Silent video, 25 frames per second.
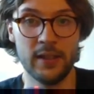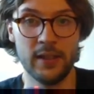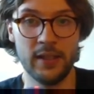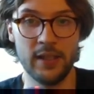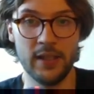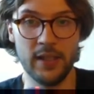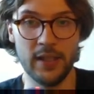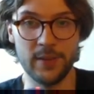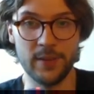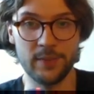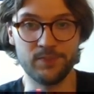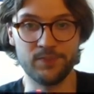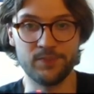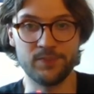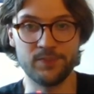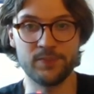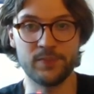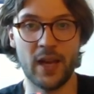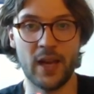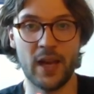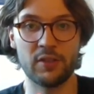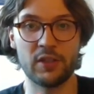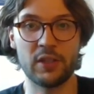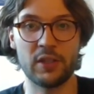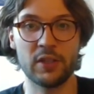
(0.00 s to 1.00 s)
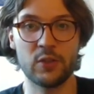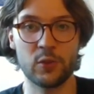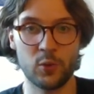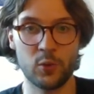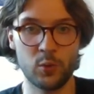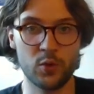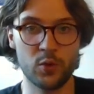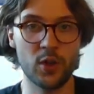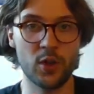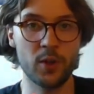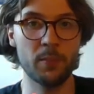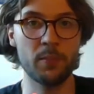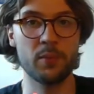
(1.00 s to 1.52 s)
Having a
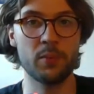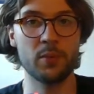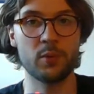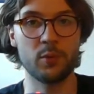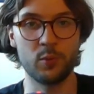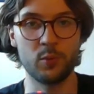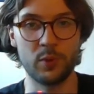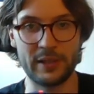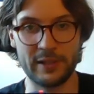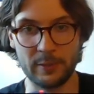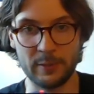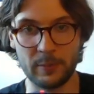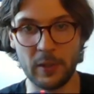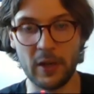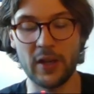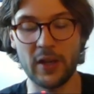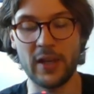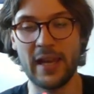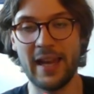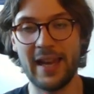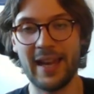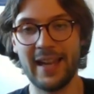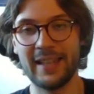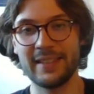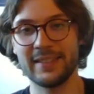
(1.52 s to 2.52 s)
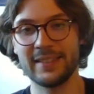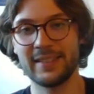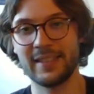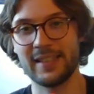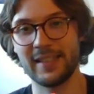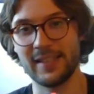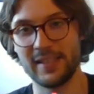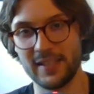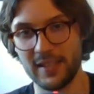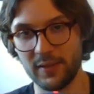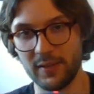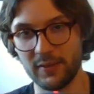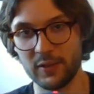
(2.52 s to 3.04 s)
2-drop, resupply, and a
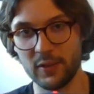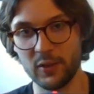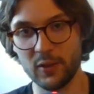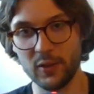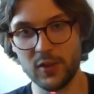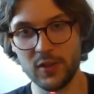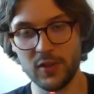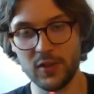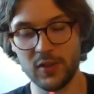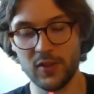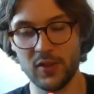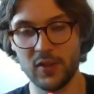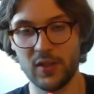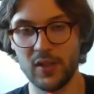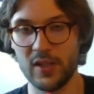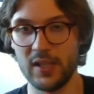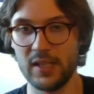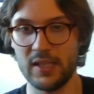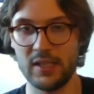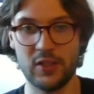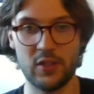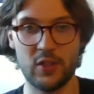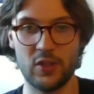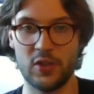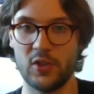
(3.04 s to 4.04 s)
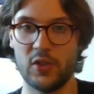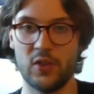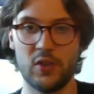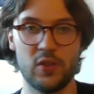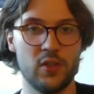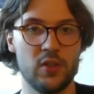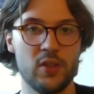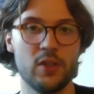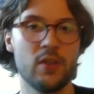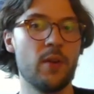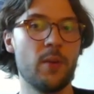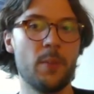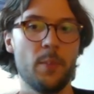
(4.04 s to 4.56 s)
7 cost is just
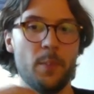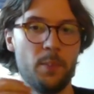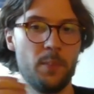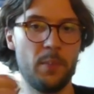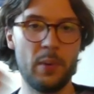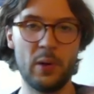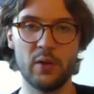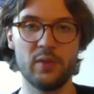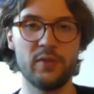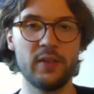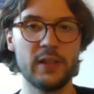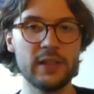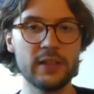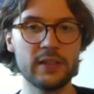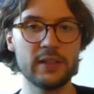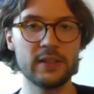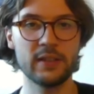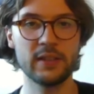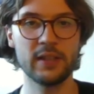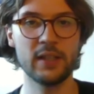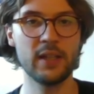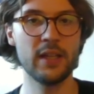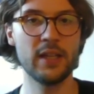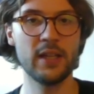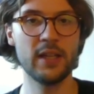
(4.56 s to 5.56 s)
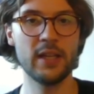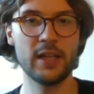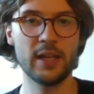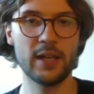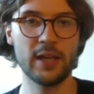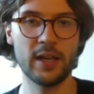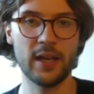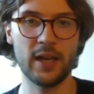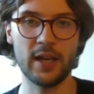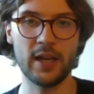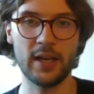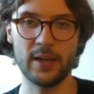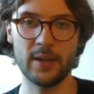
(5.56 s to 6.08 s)
perfect,
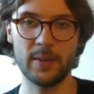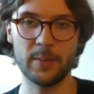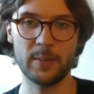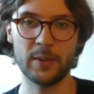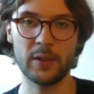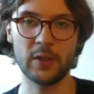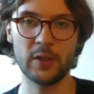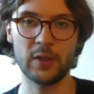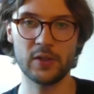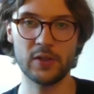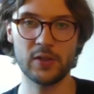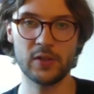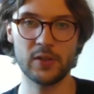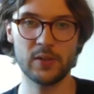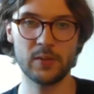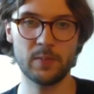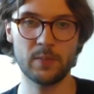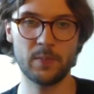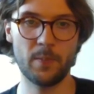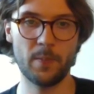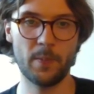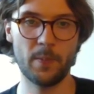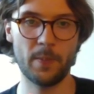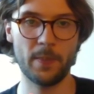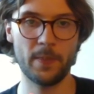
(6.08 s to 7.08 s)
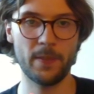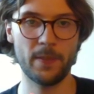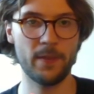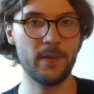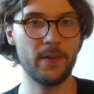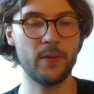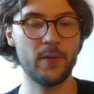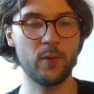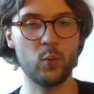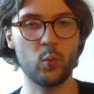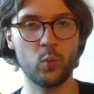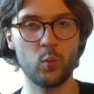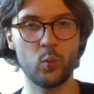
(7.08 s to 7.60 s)
because
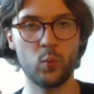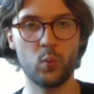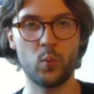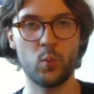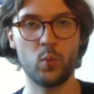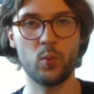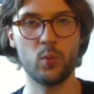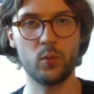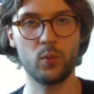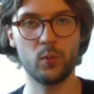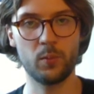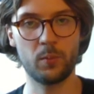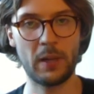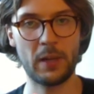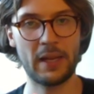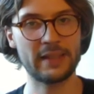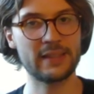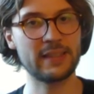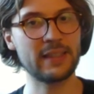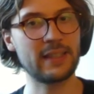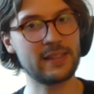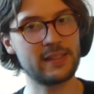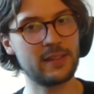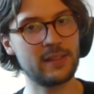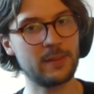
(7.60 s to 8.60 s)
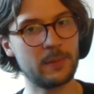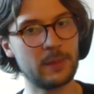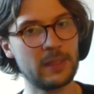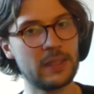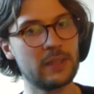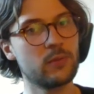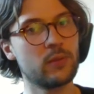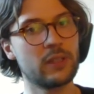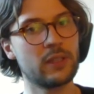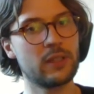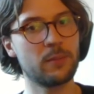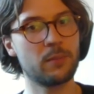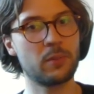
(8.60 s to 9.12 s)
playing against Sabine,
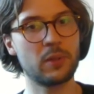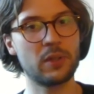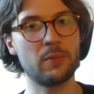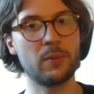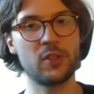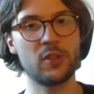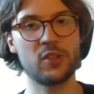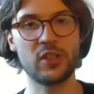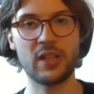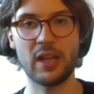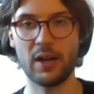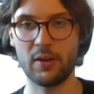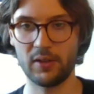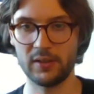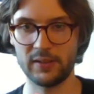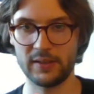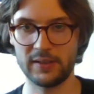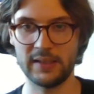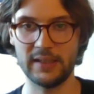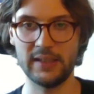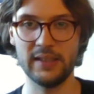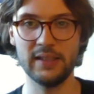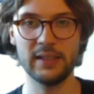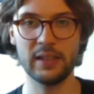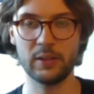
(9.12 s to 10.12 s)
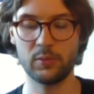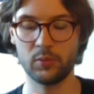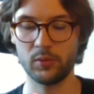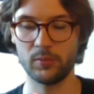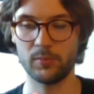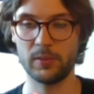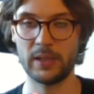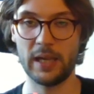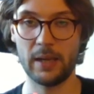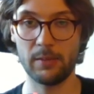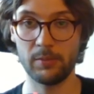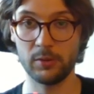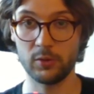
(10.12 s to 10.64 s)
we can pretty much guarantee that we'll
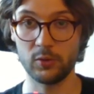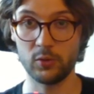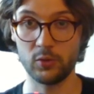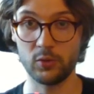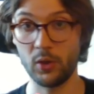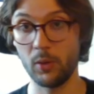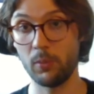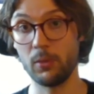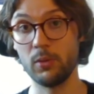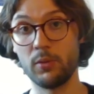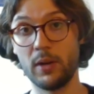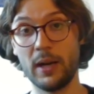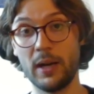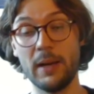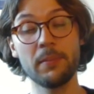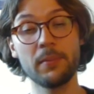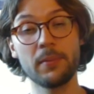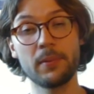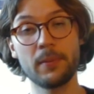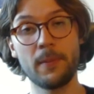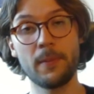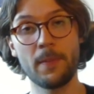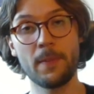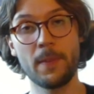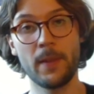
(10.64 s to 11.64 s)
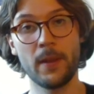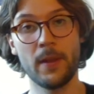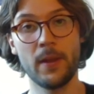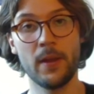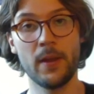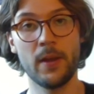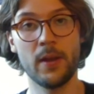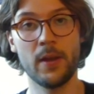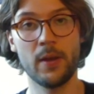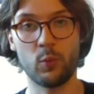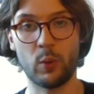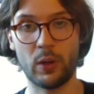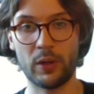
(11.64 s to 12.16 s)
be able to double ramp
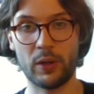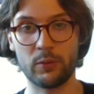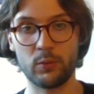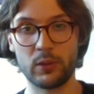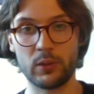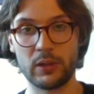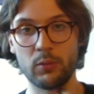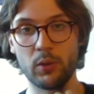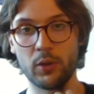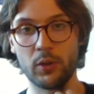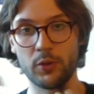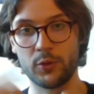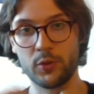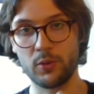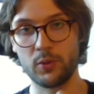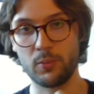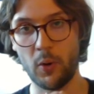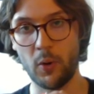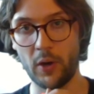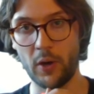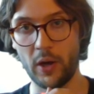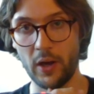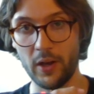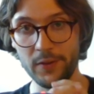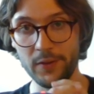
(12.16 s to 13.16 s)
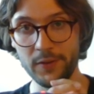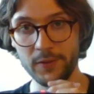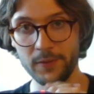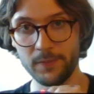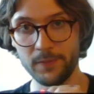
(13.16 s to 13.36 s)
when we want to deploy Han.